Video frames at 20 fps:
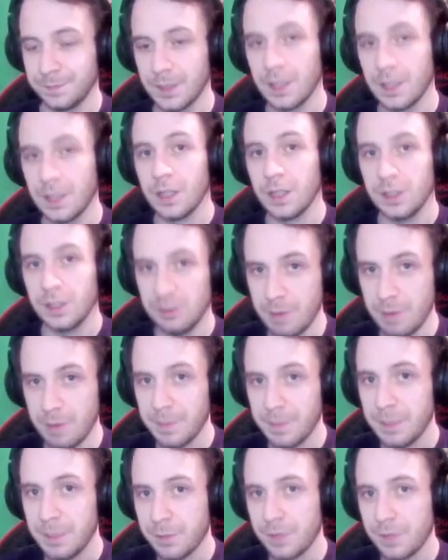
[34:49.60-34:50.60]
Remember the
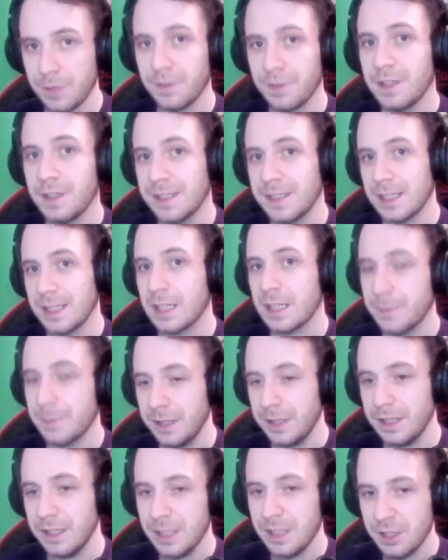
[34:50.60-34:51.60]
brother I said at the beginning
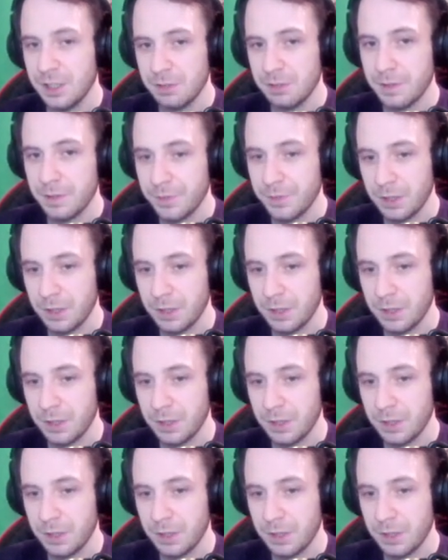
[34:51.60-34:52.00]
who we thought was